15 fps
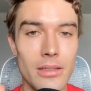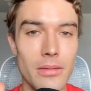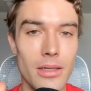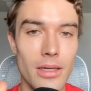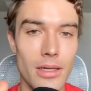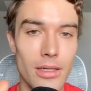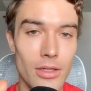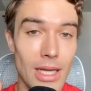
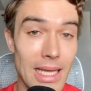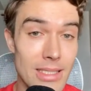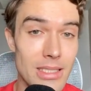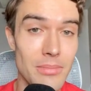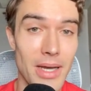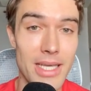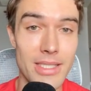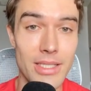
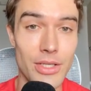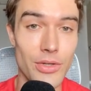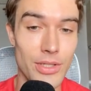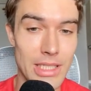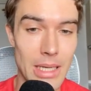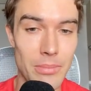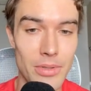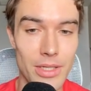customizing your
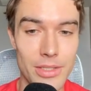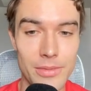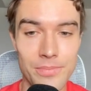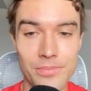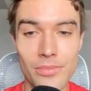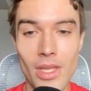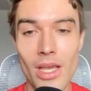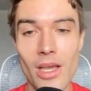template.
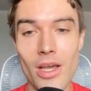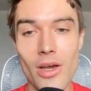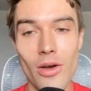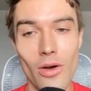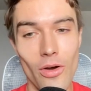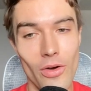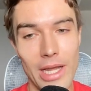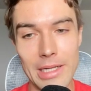
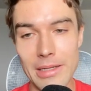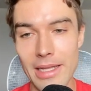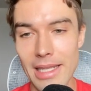All right,